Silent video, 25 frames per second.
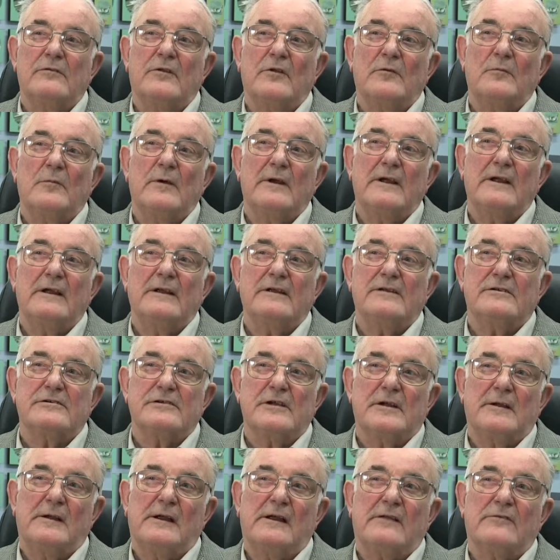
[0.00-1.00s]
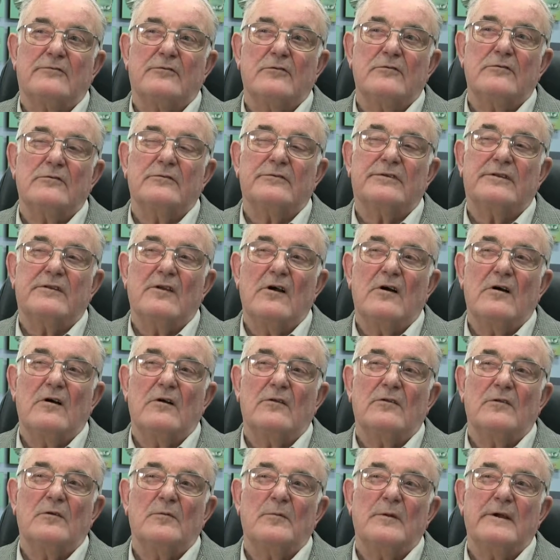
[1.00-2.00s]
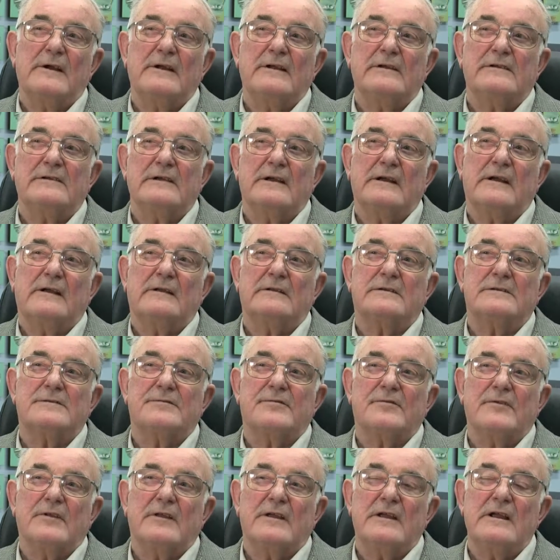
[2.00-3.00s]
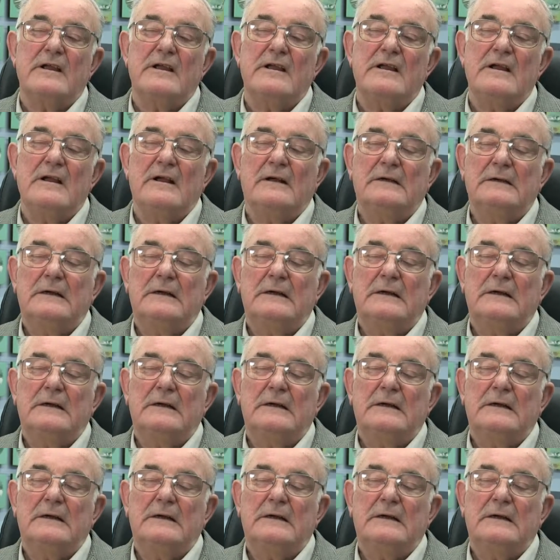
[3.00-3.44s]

the wing jigs or start the wing jigs for the